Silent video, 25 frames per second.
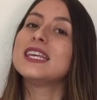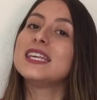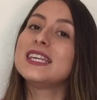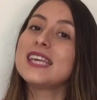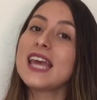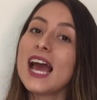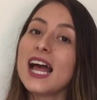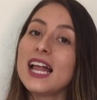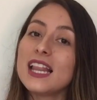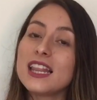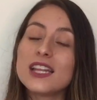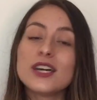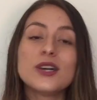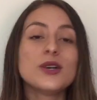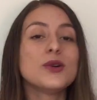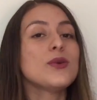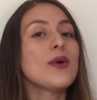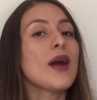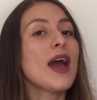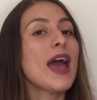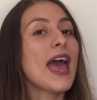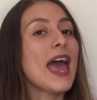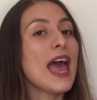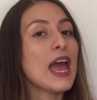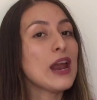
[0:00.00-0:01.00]

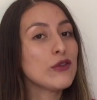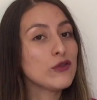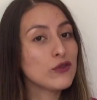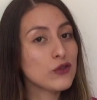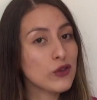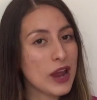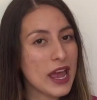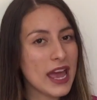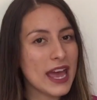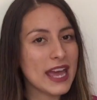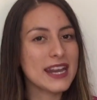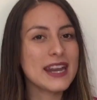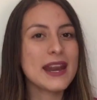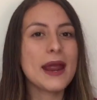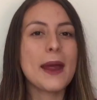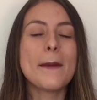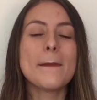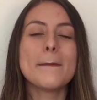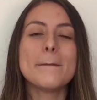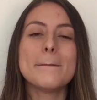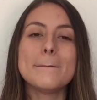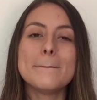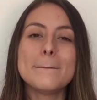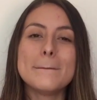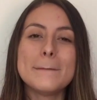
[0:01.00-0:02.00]
Yellow and red
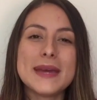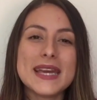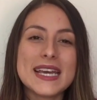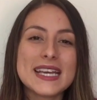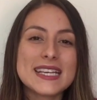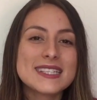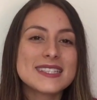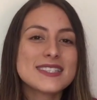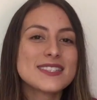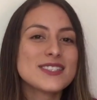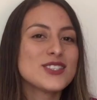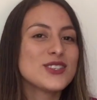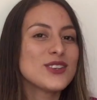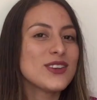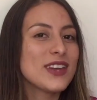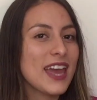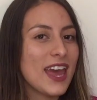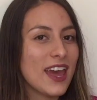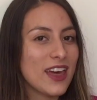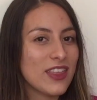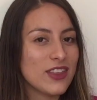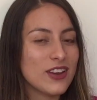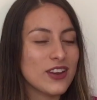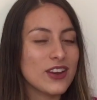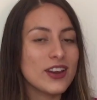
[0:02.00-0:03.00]
mixed
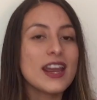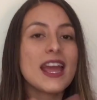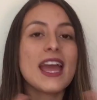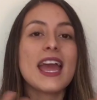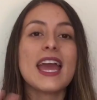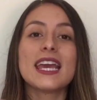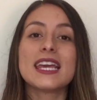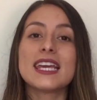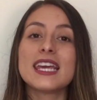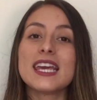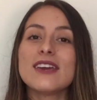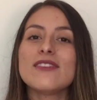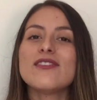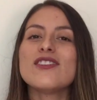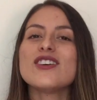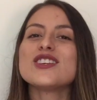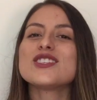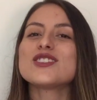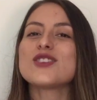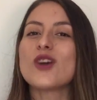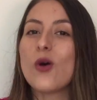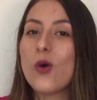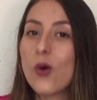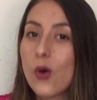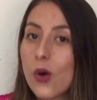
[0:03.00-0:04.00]
together give
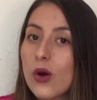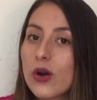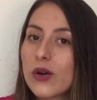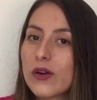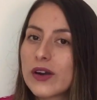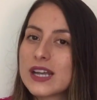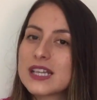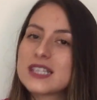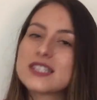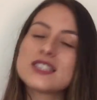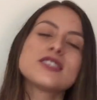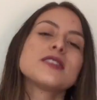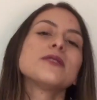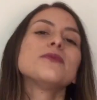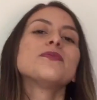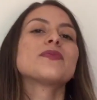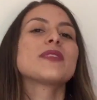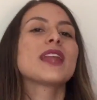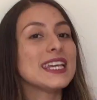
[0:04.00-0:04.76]
us orange.